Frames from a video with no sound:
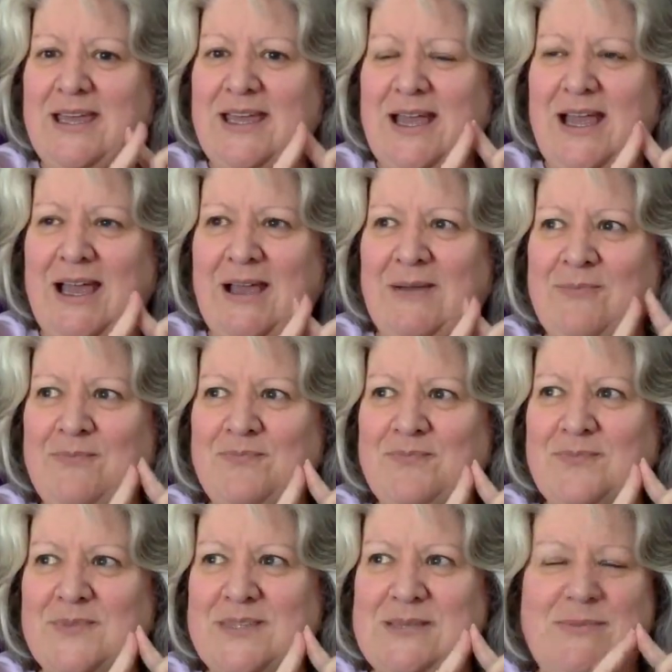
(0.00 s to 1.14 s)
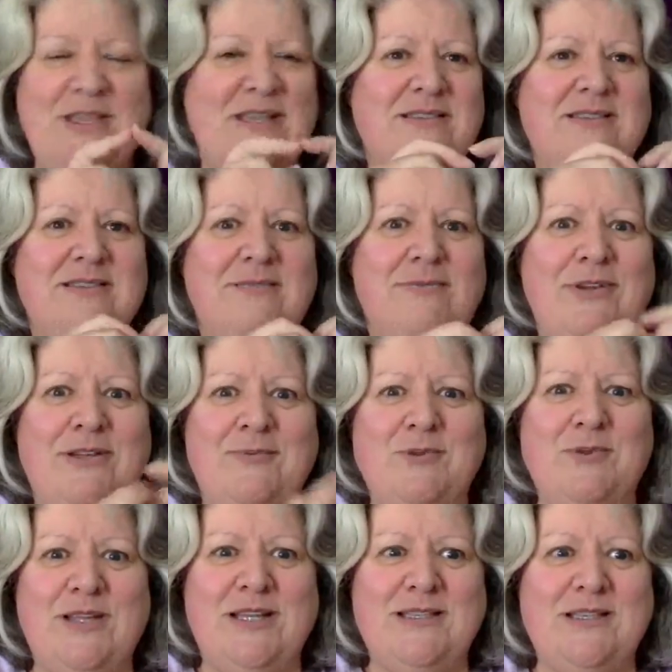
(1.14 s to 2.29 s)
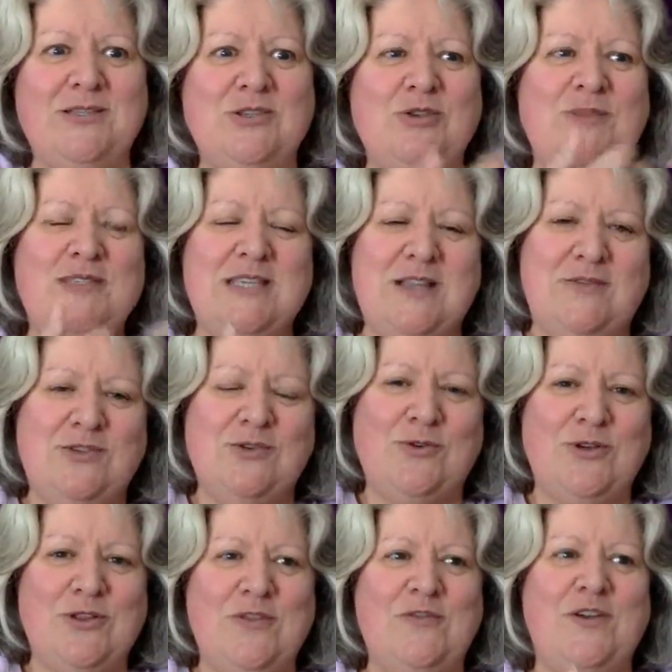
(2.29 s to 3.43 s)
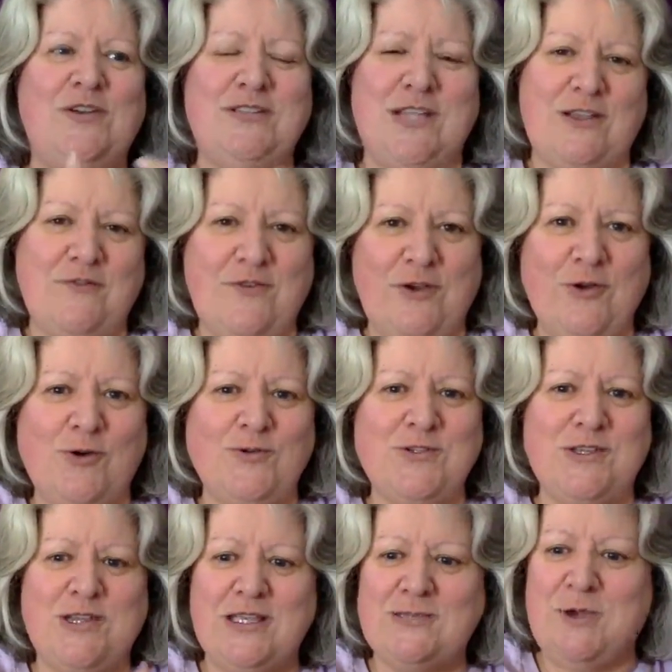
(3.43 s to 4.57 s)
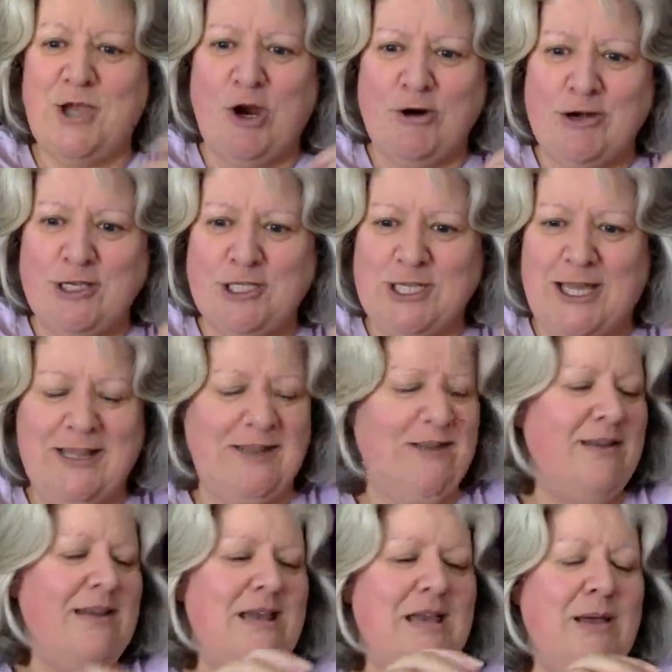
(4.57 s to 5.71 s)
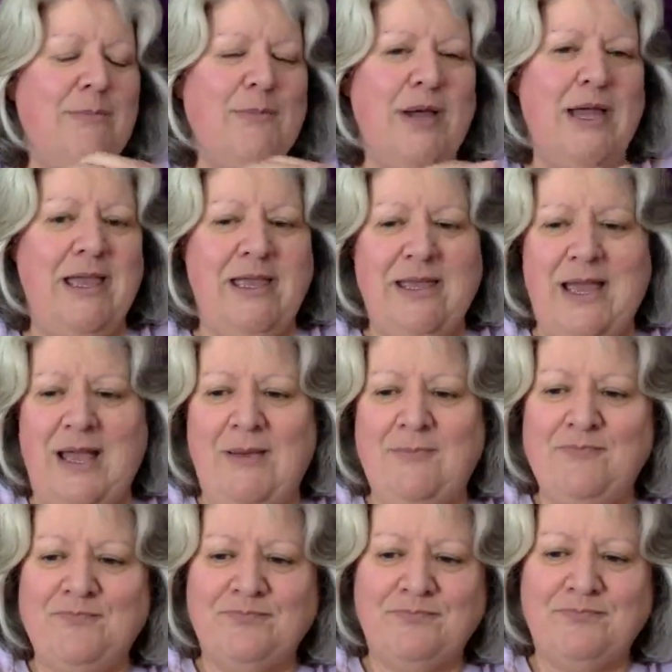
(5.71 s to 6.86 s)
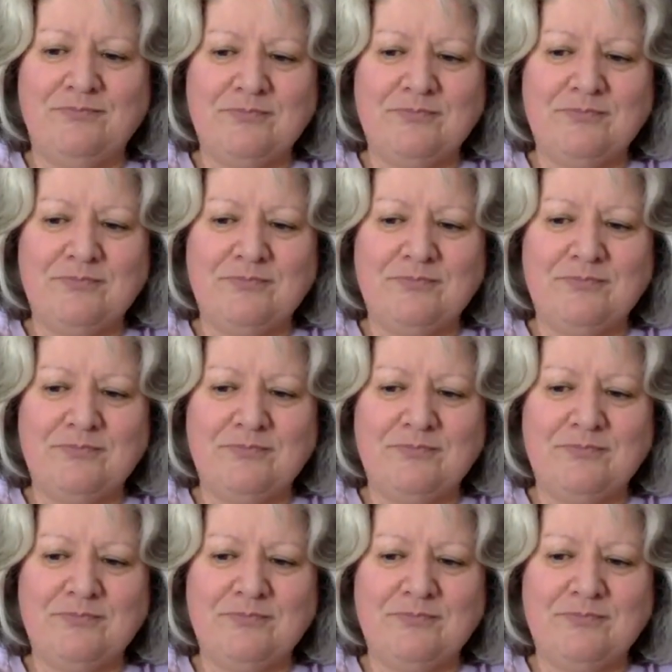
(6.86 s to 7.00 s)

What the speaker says: to me, it's when I'm doing it as a Zoom instead of talking on the phone, it's like a phone call. So that's my orange color. My, I